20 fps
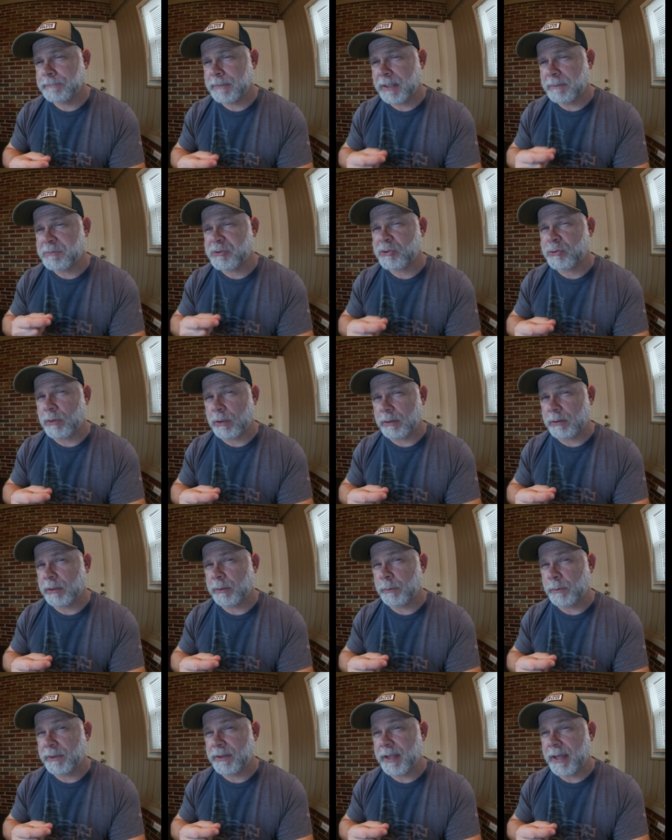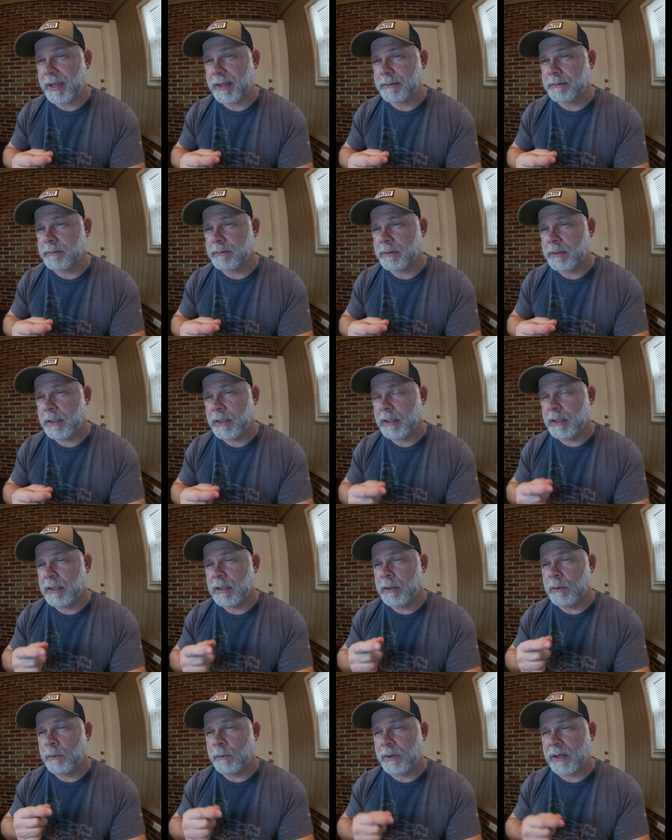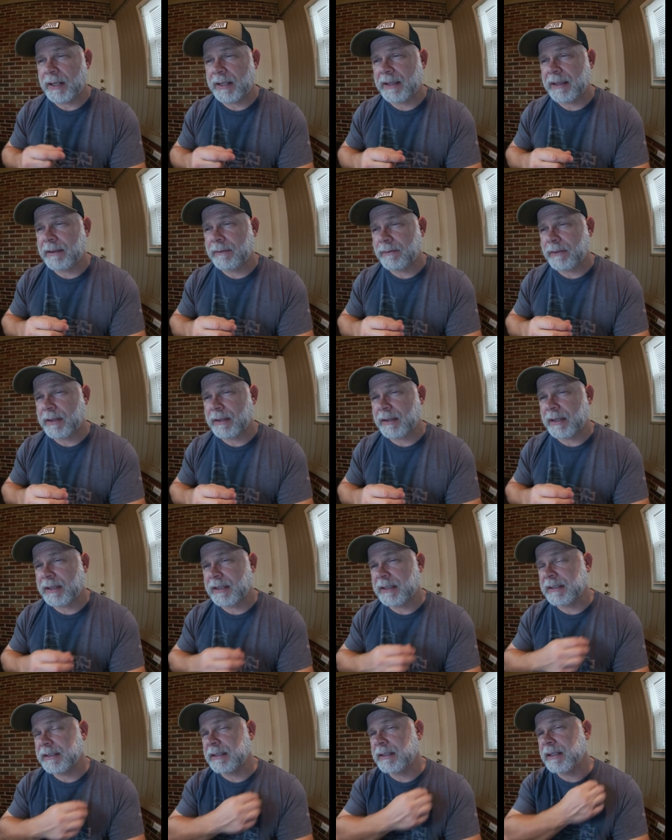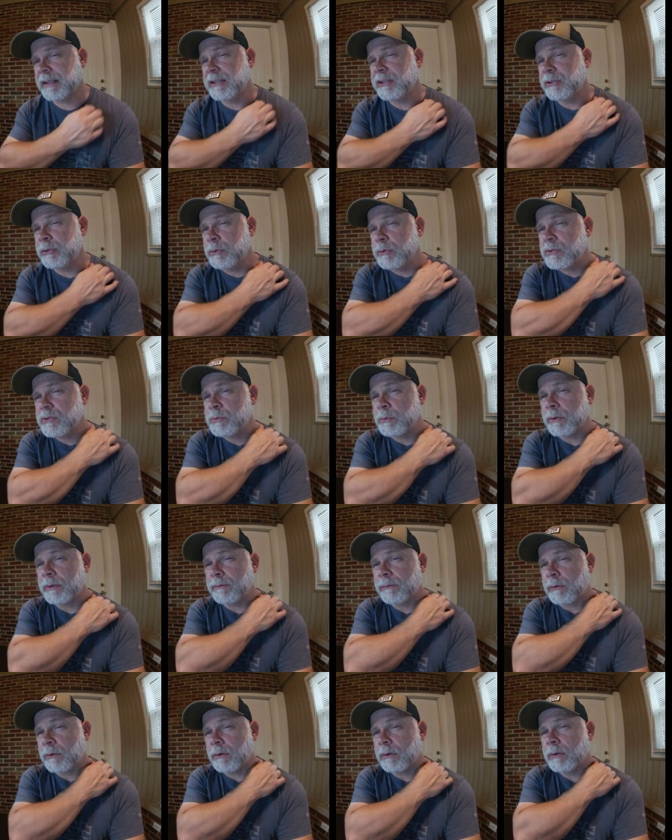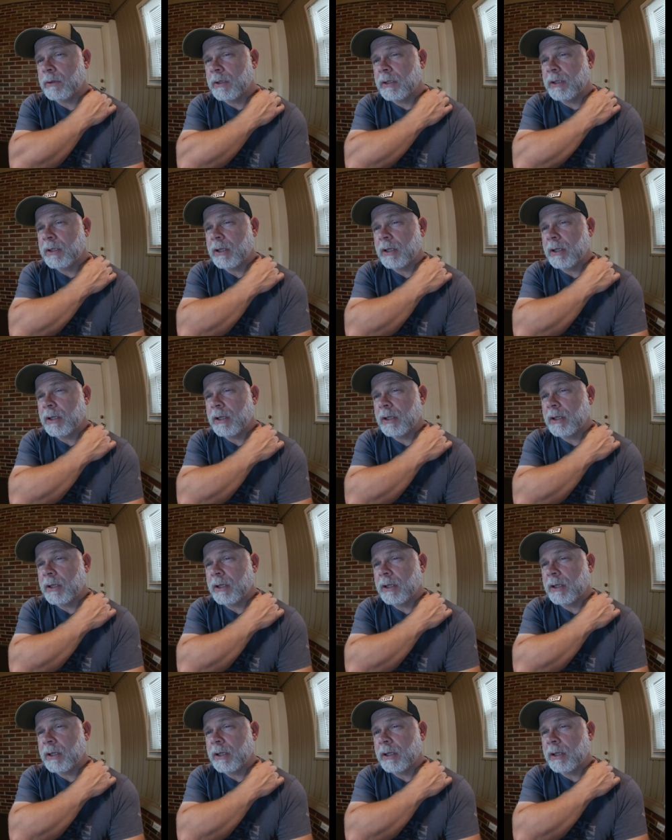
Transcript: I'm struggling with that. When I can think I can get a used one for